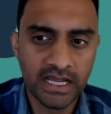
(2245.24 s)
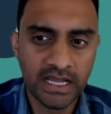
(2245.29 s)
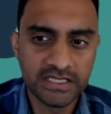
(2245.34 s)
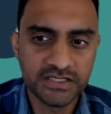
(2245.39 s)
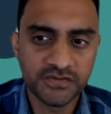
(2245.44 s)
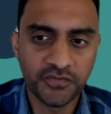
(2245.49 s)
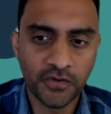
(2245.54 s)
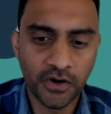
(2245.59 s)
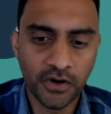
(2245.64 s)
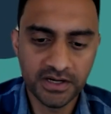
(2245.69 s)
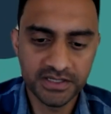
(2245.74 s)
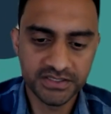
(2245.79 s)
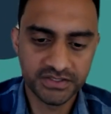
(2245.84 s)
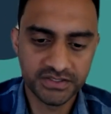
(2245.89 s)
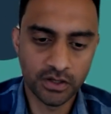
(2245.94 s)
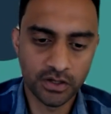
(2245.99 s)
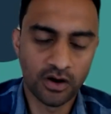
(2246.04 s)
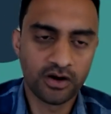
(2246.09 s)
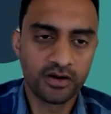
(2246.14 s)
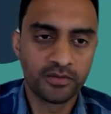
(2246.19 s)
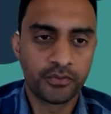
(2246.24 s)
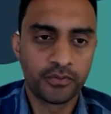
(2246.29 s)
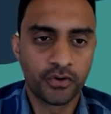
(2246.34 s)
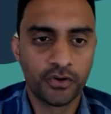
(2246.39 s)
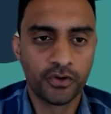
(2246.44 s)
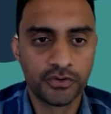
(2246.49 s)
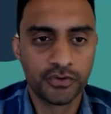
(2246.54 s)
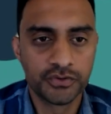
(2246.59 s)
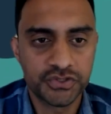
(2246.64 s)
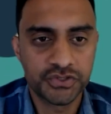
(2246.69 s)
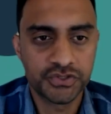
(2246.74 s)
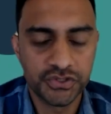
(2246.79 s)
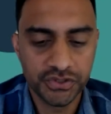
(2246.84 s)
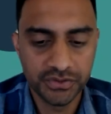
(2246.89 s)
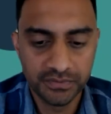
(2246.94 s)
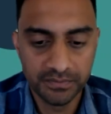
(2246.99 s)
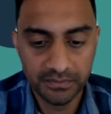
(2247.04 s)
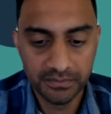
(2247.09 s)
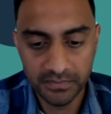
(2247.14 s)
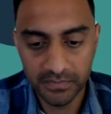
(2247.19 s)
as far as our approach,
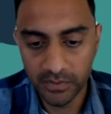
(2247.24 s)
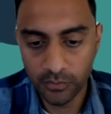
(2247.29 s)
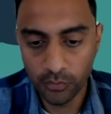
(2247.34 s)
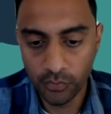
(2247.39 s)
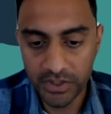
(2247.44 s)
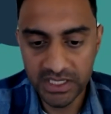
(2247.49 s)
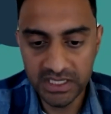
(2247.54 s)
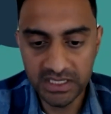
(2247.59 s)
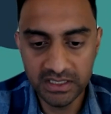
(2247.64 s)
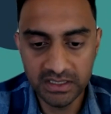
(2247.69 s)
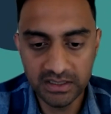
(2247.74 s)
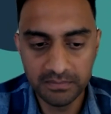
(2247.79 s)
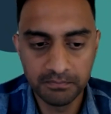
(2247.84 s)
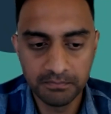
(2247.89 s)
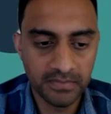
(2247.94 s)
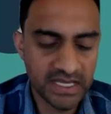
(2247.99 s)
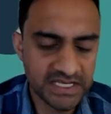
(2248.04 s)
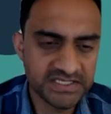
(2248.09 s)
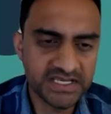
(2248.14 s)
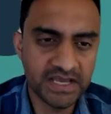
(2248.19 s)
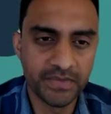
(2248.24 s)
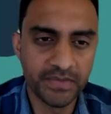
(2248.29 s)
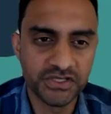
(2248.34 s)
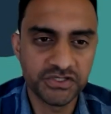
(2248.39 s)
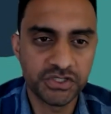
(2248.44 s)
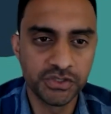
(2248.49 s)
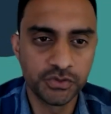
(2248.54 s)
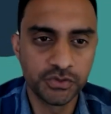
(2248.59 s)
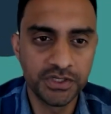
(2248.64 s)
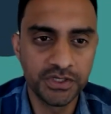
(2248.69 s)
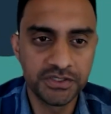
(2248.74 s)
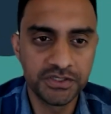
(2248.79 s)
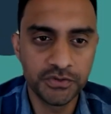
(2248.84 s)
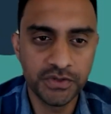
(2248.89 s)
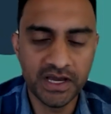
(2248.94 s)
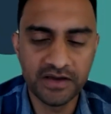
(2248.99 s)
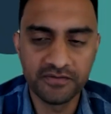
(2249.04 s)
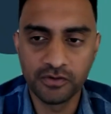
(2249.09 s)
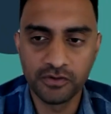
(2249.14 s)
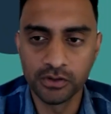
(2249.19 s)
we, as I mentioned, we do
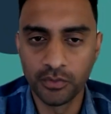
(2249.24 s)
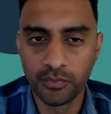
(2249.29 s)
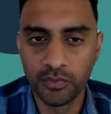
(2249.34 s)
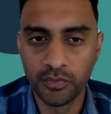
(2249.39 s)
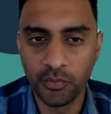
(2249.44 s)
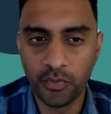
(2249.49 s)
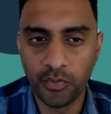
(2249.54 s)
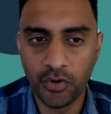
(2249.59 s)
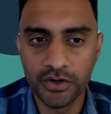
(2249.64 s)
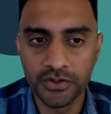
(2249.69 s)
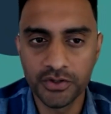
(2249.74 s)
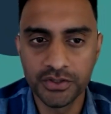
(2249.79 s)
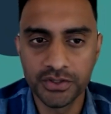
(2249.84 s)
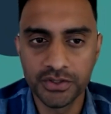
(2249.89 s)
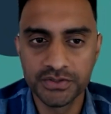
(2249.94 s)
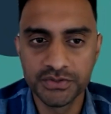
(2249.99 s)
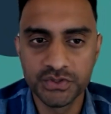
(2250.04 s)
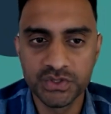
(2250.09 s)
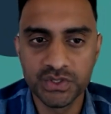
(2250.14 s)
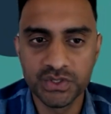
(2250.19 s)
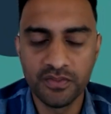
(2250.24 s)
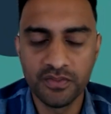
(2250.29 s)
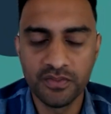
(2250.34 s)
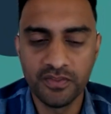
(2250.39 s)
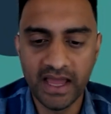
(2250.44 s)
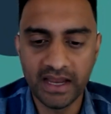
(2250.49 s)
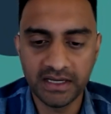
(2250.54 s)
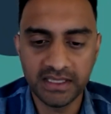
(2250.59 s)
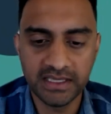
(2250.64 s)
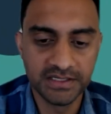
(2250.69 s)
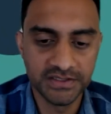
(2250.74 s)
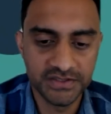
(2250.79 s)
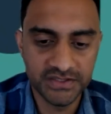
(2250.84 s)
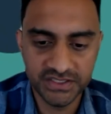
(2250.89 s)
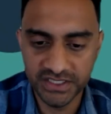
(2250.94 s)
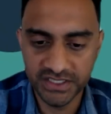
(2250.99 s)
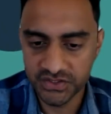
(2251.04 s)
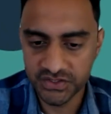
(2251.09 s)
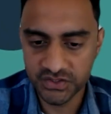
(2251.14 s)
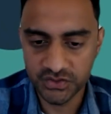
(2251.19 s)
have global partners that can
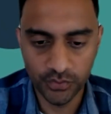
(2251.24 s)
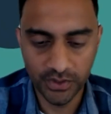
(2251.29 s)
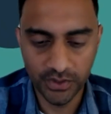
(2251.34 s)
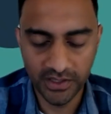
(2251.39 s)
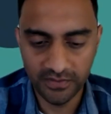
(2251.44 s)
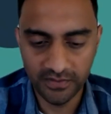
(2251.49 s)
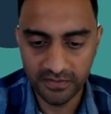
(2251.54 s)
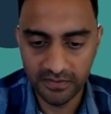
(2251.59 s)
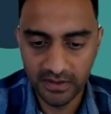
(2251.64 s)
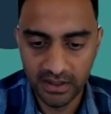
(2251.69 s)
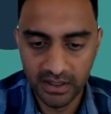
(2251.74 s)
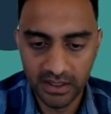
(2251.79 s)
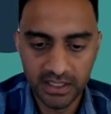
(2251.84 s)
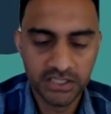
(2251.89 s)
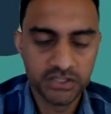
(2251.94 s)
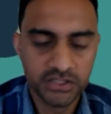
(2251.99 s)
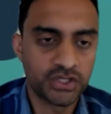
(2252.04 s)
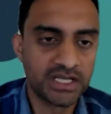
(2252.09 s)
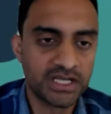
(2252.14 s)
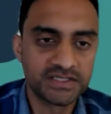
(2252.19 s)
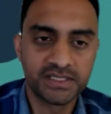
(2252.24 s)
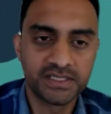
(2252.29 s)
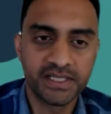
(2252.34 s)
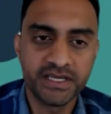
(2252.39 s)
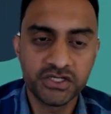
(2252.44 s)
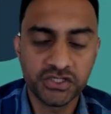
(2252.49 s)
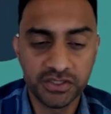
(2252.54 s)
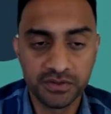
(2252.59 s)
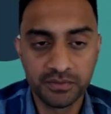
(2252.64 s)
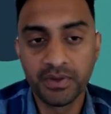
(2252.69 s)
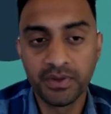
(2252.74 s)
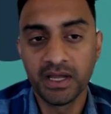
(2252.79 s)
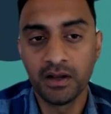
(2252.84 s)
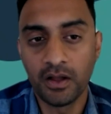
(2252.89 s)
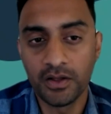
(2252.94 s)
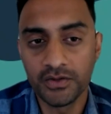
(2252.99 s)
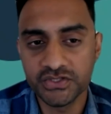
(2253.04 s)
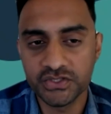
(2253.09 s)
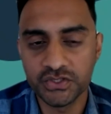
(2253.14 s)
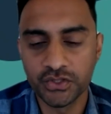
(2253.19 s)
assist with translation, but
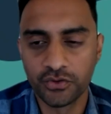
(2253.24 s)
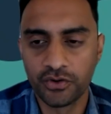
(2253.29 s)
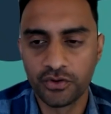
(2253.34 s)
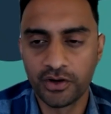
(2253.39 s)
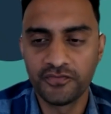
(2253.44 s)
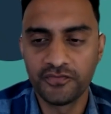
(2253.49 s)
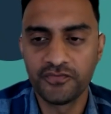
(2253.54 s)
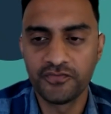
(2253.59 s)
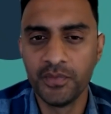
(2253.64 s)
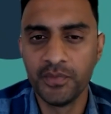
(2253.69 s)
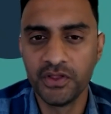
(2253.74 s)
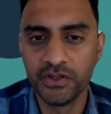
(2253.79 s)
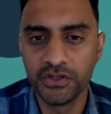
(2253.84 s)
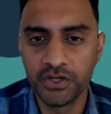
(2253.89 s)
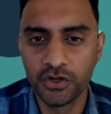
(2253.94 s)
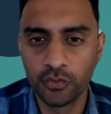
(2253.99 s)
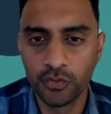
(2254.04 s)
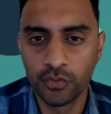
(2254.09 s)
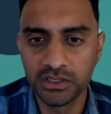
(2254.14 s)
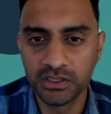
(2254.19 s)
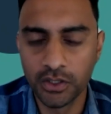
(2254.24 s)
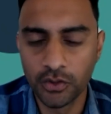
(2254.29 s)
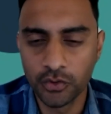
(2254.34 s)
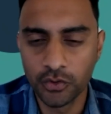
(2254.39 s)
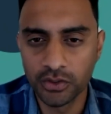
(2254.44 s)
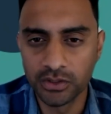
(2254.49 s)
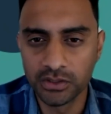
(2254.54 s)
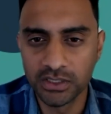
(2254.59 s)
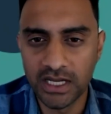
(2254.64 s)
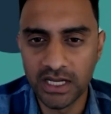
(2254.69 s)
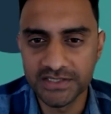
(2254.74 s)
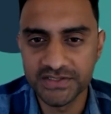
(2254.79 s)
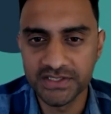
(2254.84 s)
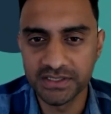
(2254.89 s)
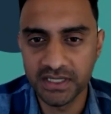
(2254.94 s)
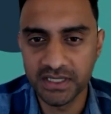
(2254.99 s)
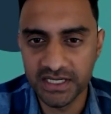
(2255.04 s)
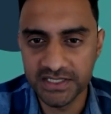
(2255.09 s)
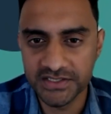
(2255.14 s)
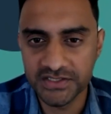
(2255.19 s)
also are familiar with local laws
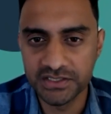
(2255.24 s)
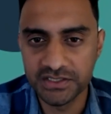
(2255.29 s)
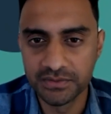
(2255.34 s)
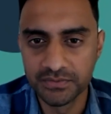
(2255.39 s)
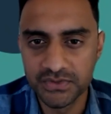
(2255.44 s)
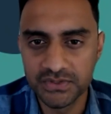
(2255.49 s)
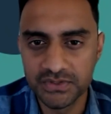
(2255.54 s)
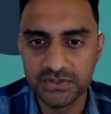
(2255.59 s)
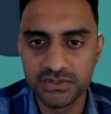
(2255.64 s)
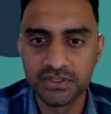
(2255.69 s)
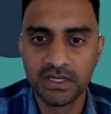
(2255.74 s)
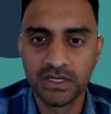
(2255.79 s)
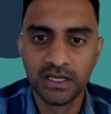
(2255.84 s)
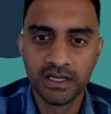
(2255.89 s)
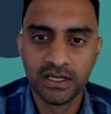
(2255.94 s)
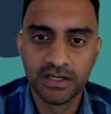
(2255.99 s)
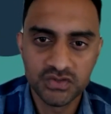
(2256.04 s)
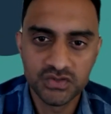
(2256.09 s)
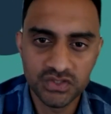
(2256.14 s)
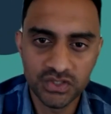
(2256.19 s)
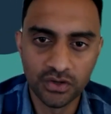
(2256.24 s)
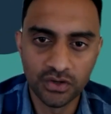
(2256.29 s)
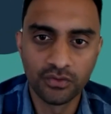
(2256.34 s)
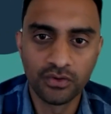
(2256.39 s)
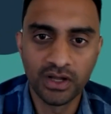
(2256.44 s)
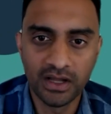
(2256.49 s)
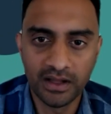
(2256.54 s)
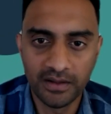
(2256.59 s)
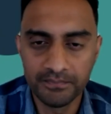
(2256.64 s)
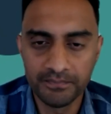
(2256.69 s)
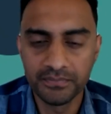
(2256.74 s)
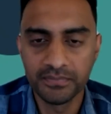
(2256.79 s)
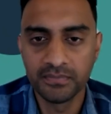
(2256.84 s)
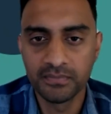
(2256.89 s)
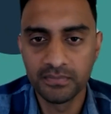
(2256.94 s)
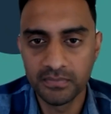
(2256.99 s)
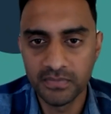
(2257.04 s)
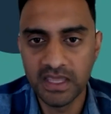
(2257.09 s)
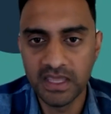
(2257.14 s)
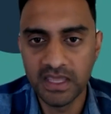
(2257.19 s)
and customs. So
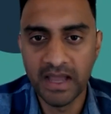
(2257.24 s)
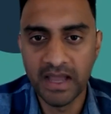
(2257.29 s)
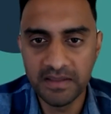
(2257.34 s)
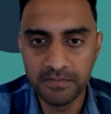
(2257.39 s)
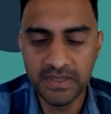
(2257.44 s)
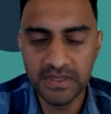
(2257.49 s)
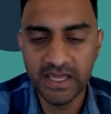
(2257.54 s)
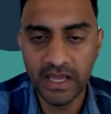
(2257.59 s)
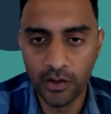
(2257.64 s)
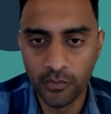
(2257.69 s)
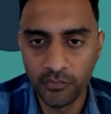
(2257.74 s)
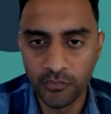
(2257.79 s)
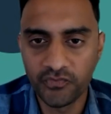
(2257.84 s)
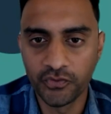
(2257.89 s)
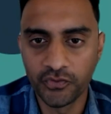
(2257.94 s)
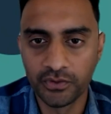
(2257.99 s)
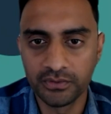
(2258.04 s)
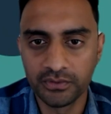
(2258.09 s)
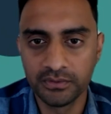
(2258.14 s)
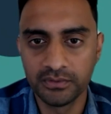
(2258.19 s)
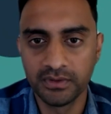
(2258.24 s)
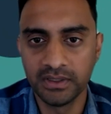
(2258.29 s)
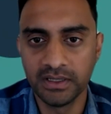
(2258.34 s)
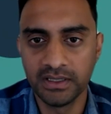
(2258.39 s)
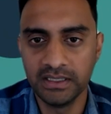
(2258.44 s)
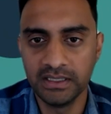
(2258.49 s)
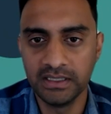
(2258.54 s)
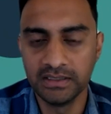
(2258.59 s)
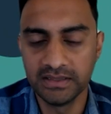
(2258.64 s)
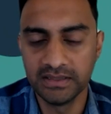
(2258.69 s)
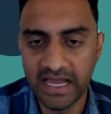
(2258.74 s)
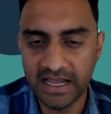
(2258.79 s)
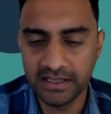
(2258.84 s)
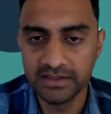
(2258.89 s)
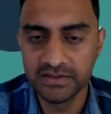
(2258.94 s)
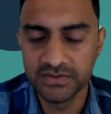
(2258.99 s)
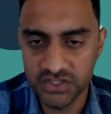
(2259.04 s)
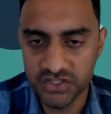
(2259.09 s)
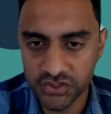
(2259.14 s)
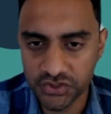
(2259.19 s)
um, they might be helpful in
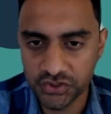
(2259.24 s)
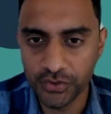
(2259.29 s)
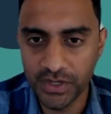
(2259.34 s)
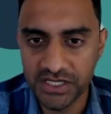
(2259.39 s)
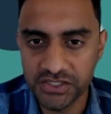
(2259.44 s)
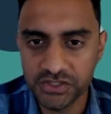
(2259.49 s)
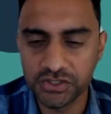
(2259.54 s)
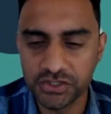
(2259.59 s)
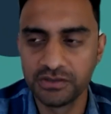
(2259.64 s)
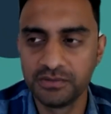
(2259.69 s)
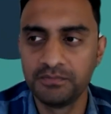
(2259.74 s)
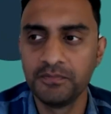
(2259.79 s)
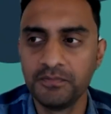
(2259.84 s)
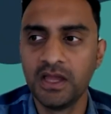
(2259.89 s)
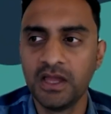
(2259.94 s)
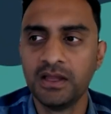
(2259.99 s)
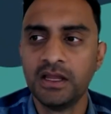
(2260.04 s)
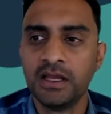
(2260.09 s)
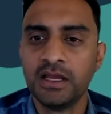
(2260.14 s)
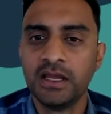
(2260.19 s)
that situation.